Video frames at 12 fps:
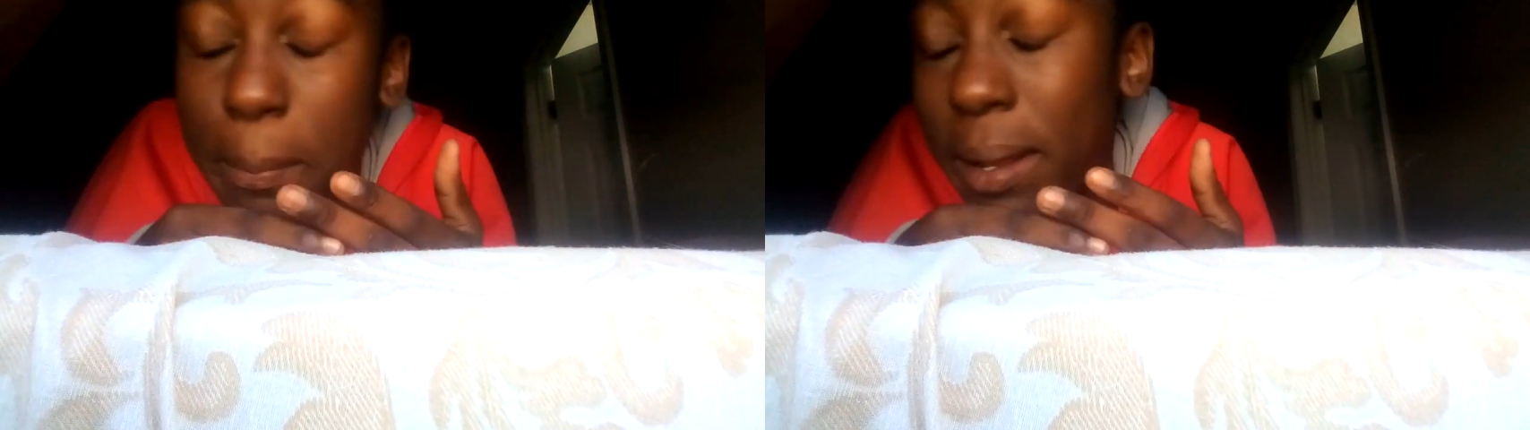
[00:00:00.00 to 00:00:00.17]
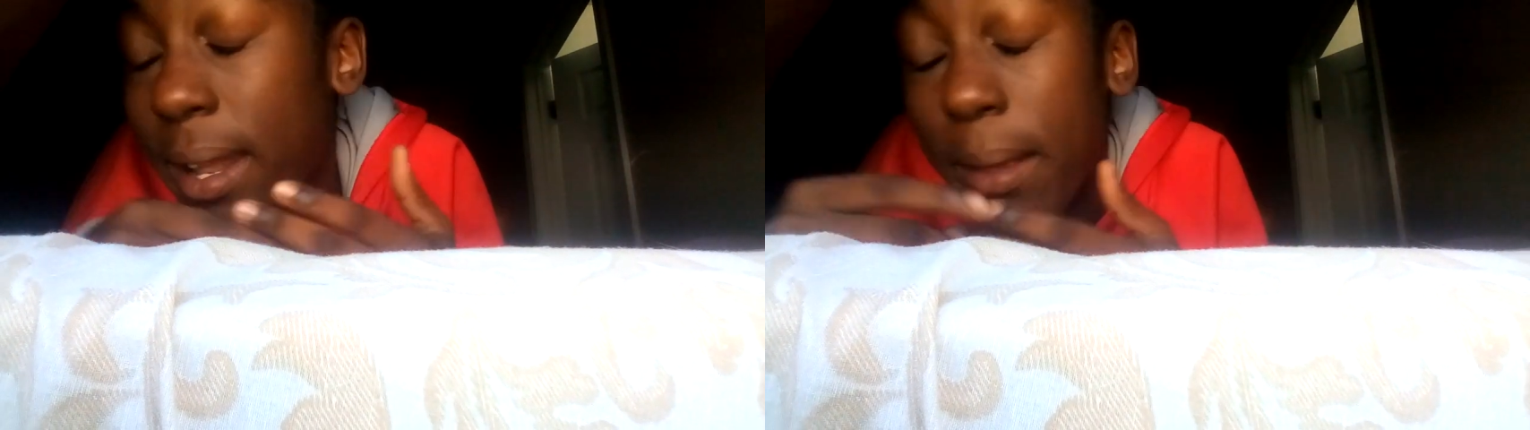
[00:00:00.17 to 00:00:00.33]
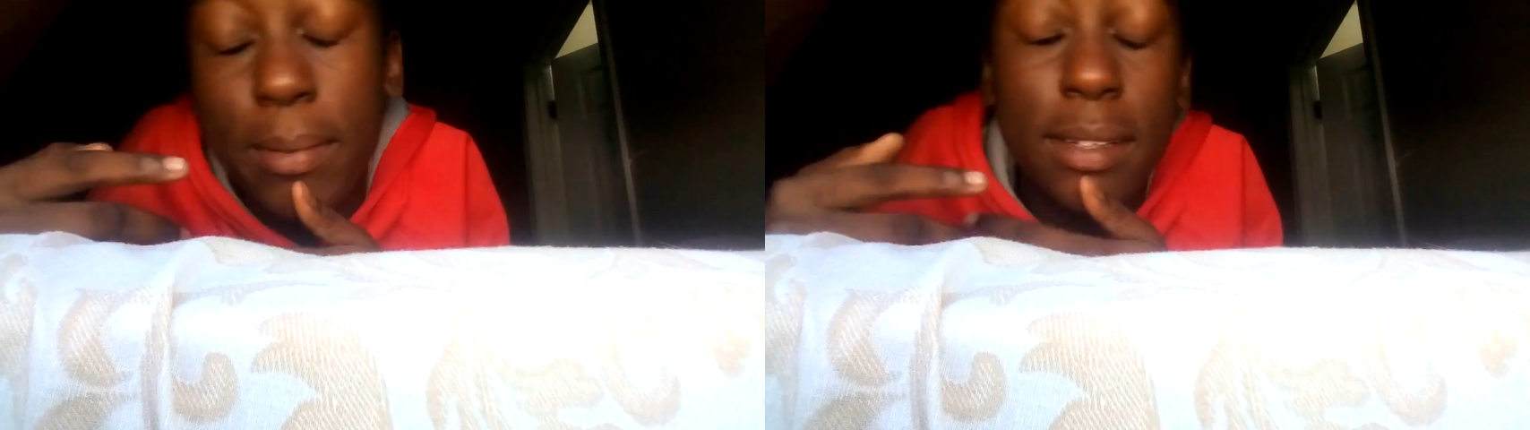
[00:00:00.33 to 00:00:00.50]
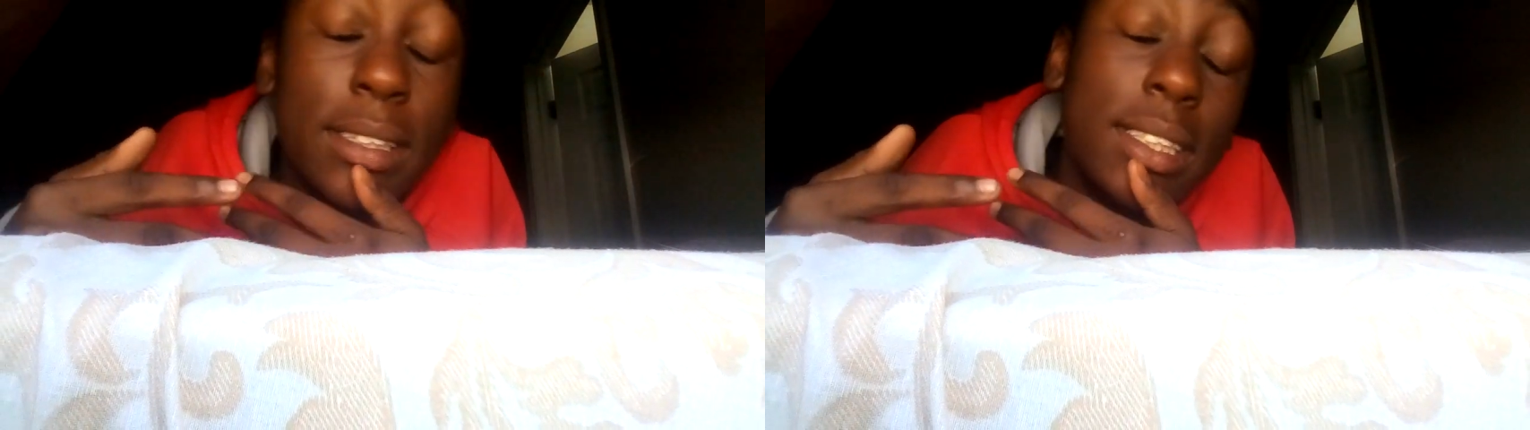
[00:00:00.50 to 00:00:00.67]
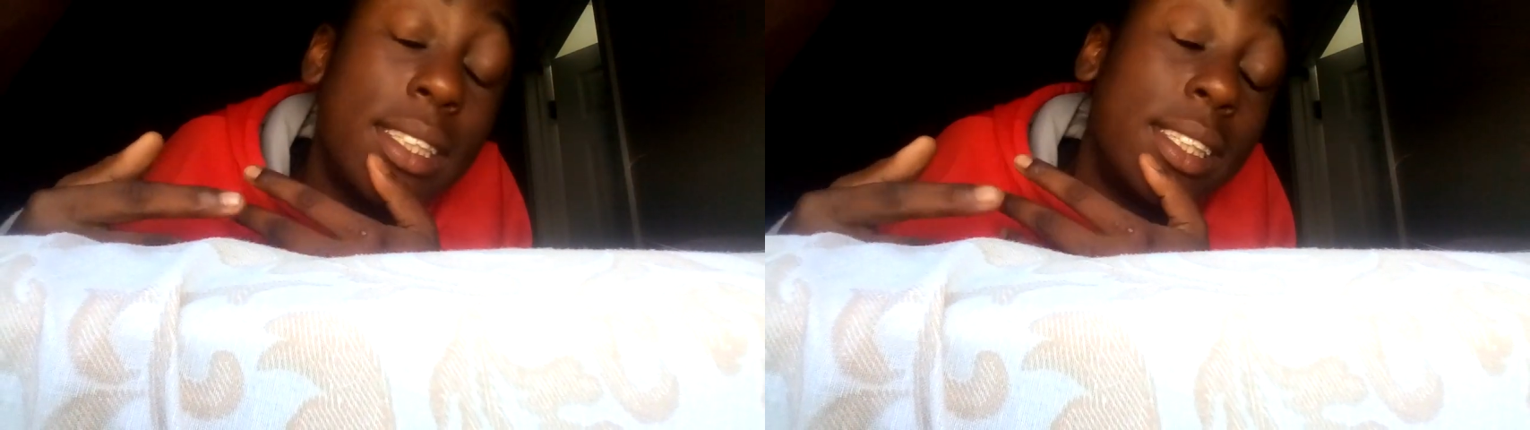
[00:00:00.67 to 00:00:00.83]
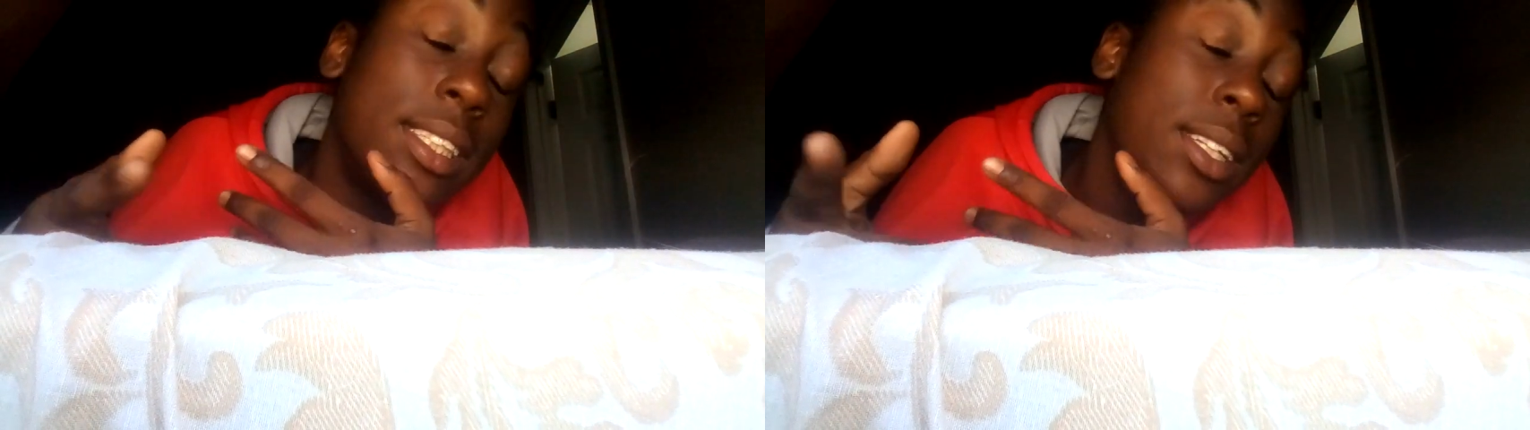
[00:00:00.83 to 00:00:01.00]
My name
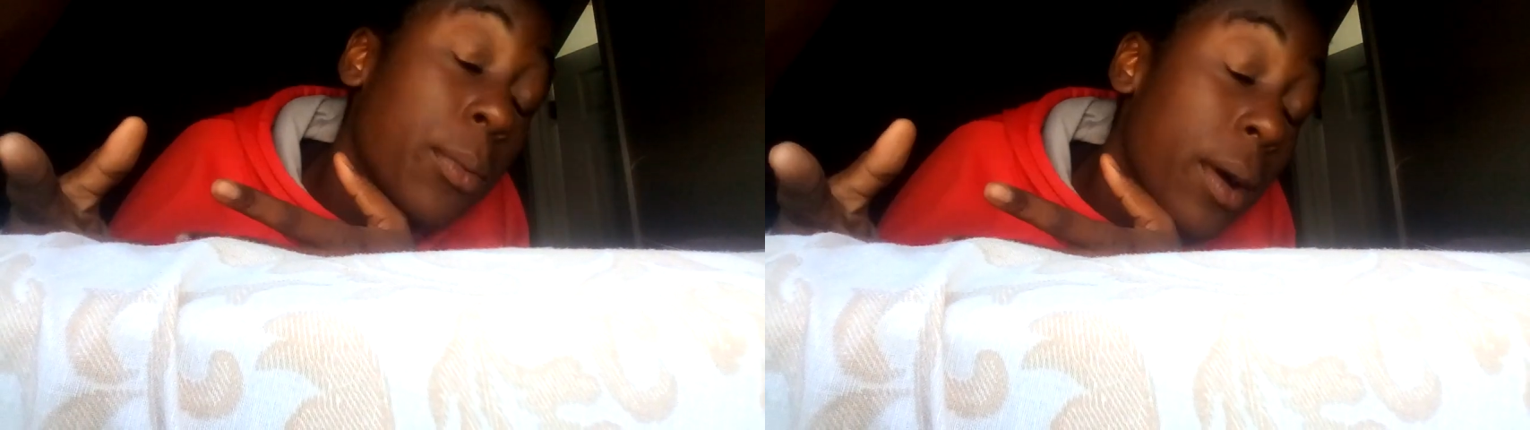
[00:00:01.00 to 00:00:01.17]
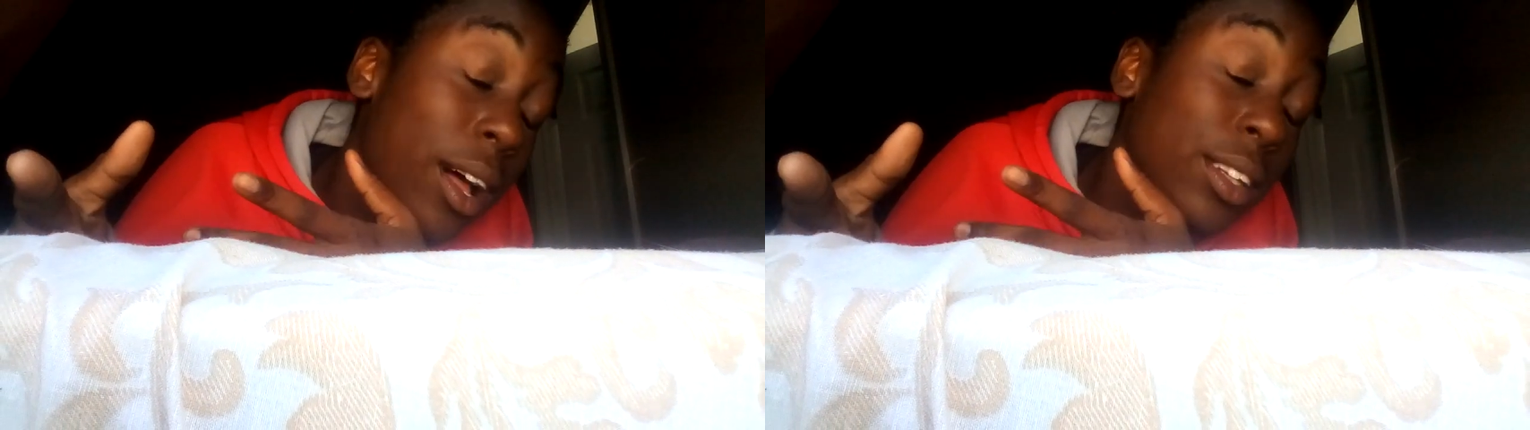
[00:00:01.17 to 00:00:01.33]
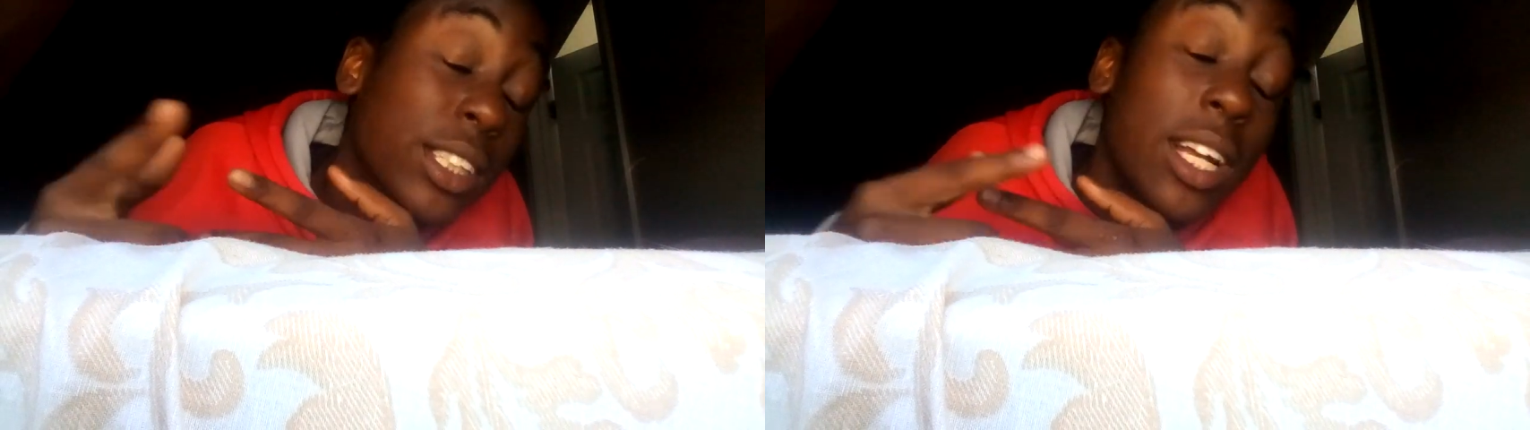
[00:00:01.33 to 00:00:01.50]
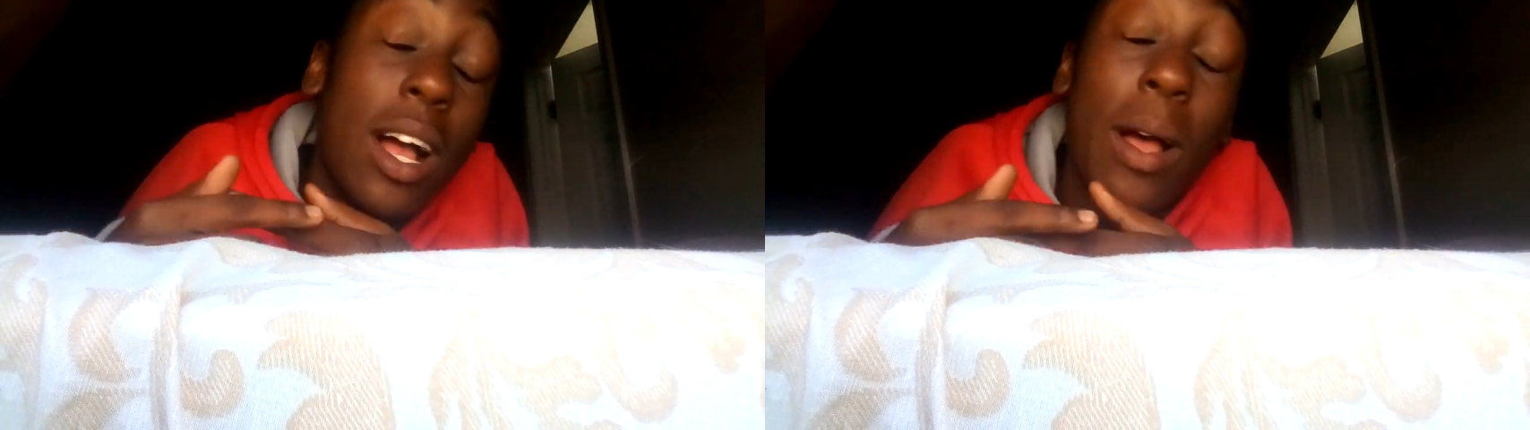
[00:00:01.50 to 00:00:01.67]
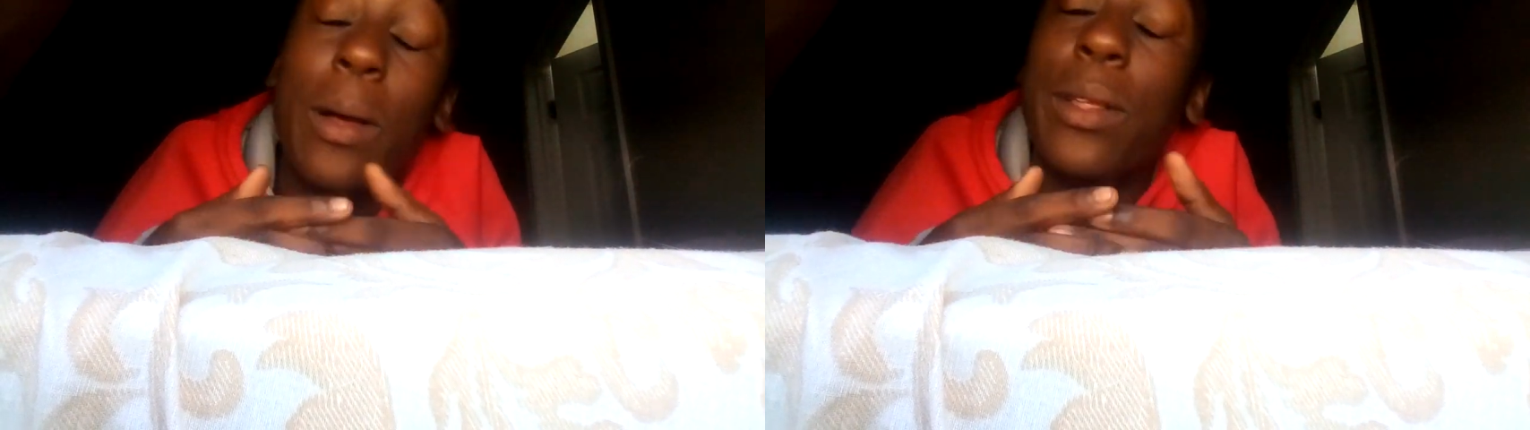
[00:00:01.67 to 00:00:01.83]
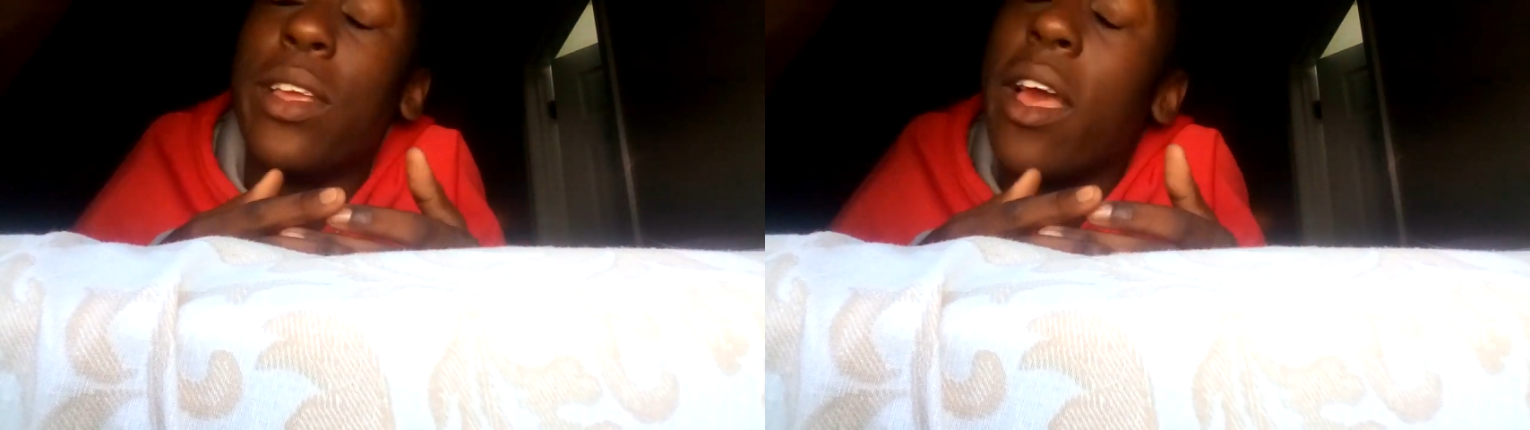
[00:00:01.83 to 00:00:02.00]
is The Wild Child.